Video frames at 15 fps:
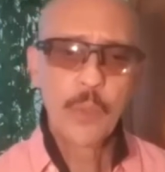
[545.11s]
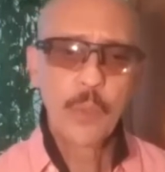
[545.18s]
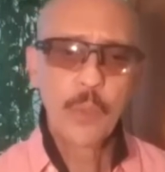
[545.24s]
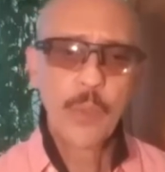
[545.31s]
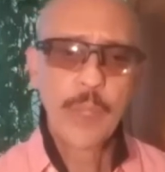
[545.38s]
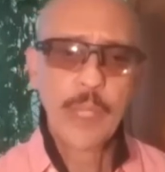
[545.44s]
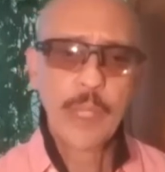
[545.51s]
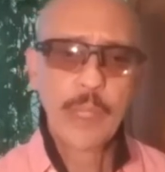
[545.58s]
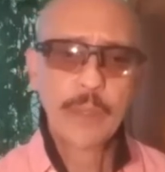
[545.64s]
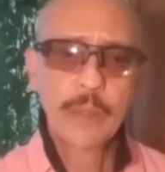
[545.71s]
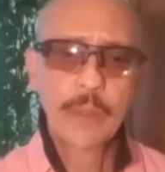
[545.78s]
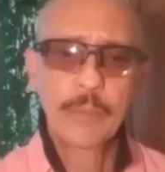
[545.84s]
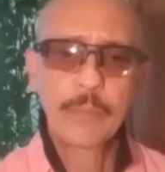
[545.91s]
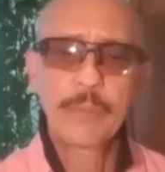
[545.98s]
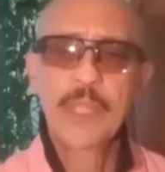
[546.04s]
with
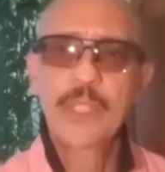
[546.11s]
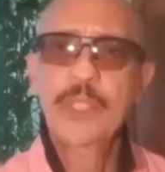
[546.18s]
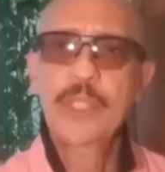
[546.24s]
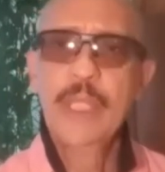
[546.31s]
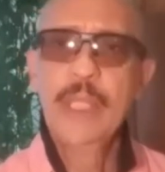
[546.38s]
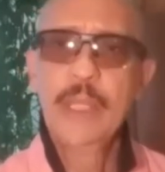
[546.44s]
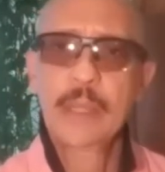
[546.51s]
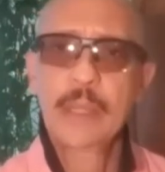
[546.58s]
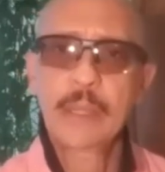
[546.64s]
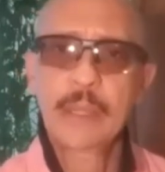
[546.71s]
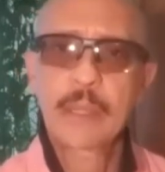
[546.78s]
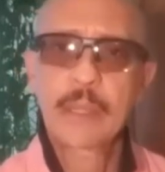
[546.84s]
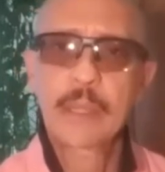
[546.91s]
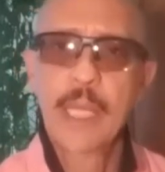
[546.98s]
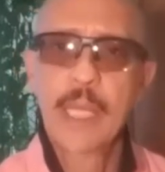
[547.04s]

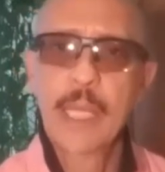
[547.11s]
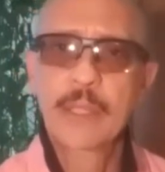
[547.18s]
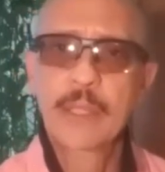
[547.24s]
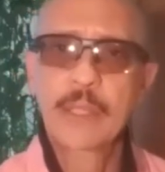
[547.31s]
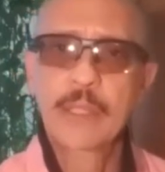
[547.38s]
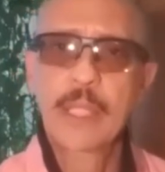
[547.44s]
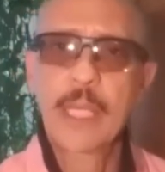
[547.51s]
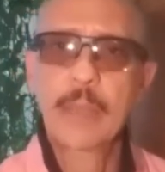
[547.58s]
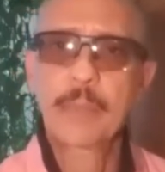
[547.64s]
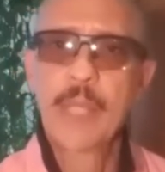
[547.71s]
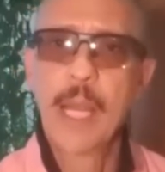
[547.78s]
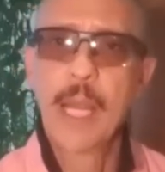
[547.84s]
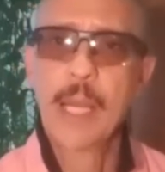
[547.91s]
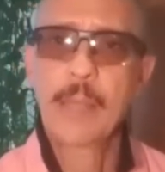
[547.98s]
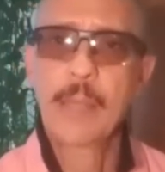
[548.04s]
machines at the same
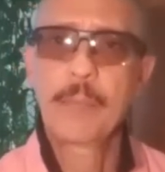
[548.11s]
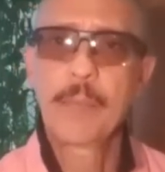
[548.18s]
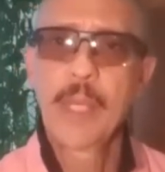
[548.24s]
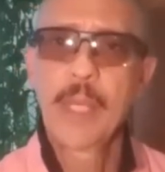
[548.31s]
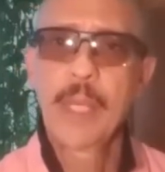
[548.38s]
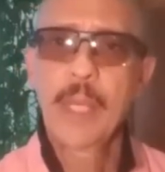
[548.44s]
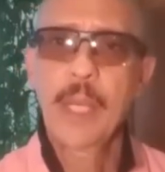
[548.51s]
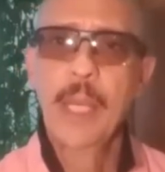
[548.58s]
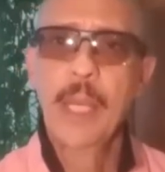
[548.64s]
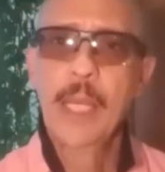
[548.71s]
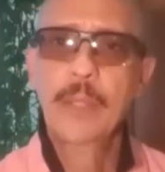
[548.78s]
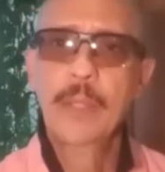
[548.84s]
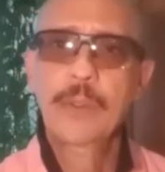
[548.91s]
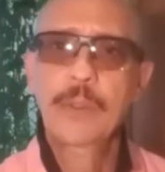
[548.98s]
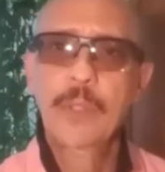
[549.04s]
time.
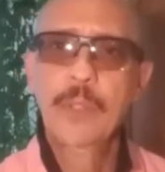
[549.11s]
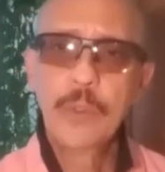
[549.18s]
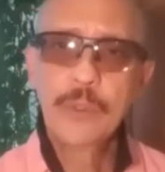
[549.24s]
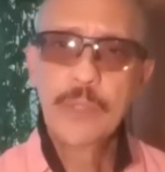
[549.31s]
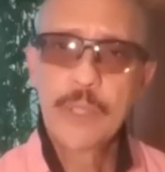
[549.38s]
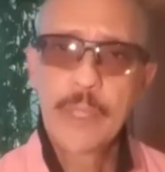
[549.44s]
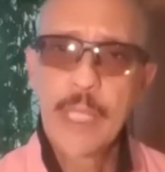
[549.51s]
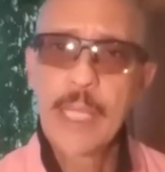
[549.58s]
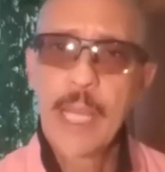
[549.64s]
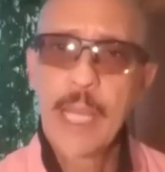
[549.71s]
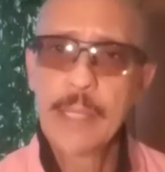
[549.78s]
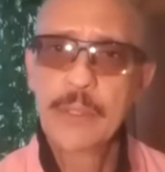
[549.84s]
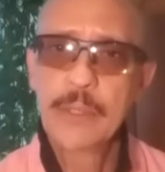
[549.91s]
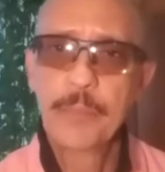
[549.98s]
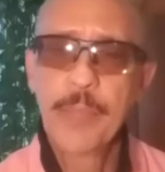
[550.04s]
And those are the
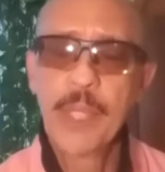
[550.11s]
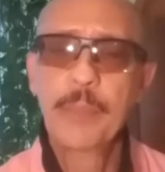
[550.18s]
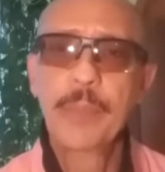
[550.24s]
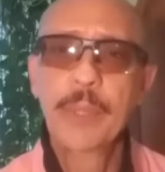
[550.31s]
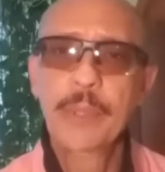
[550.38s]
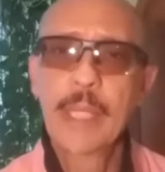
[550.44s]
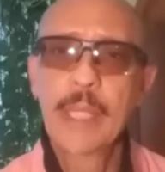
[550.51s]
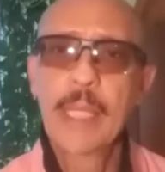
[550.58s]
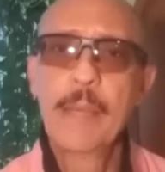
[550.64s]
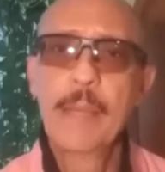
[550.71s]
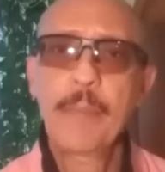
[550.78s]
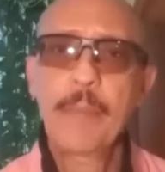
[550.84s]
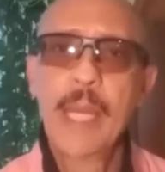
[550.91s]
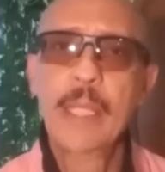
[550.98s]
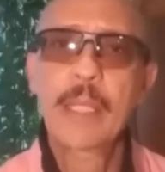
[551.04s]
kinds of people that
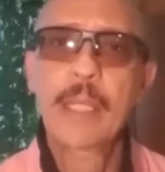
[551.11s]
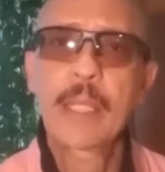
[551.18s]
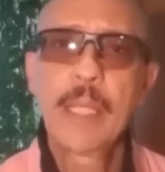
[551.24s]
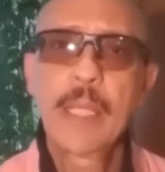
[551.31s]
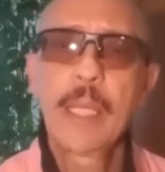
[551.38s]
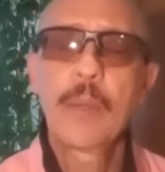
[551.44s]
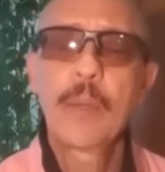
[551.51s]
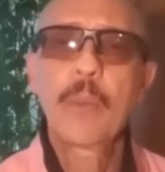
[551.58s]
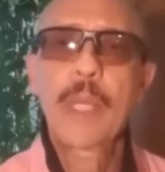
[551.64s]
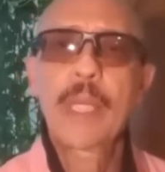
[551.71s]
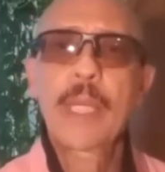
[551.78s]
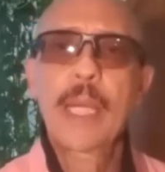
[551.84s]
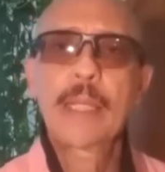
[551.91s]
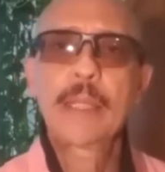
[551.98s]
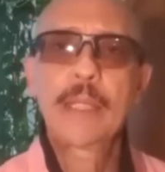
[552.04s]
I met
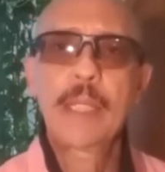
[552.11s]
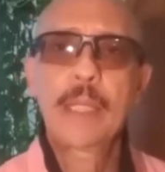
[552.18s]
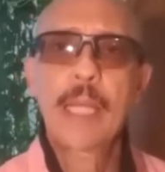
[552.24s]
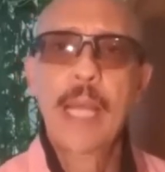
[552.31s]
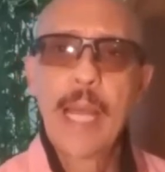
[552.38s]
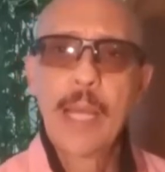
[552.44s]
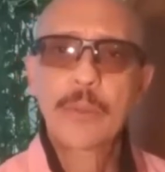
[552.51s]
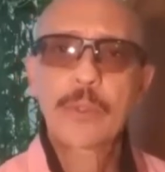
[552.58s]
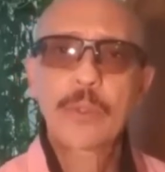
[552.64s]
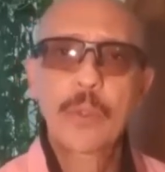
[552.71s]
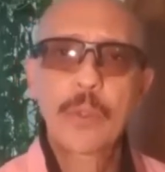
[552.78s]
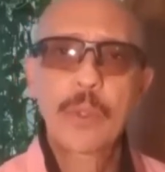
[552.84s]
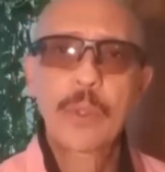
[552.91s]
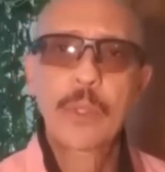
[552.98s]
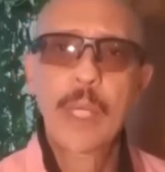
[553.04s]
when I did
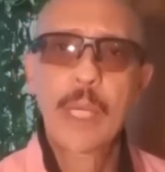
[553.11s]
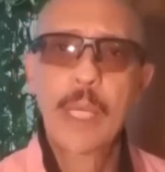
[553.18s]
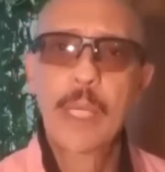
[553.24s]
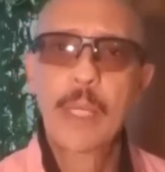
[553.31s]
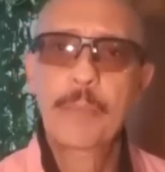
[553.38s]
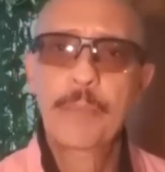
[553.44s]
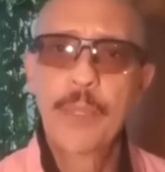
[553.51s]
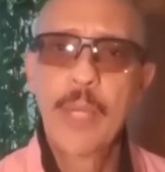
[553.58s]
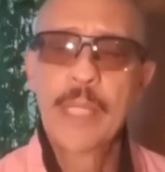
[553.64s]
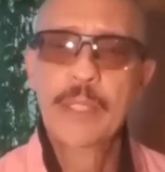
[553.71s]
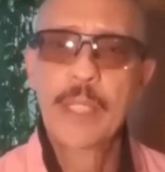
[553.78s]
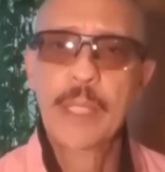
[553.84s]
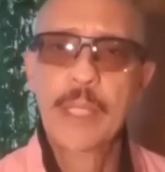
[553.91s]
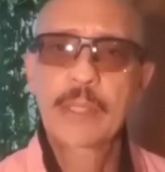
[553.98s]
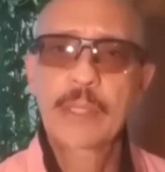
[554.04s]
outdoor
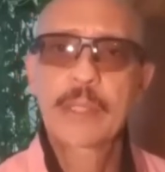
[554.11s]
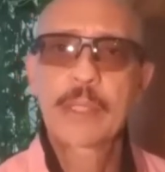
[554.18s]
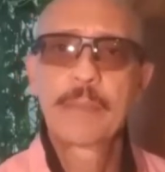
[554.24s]
projects.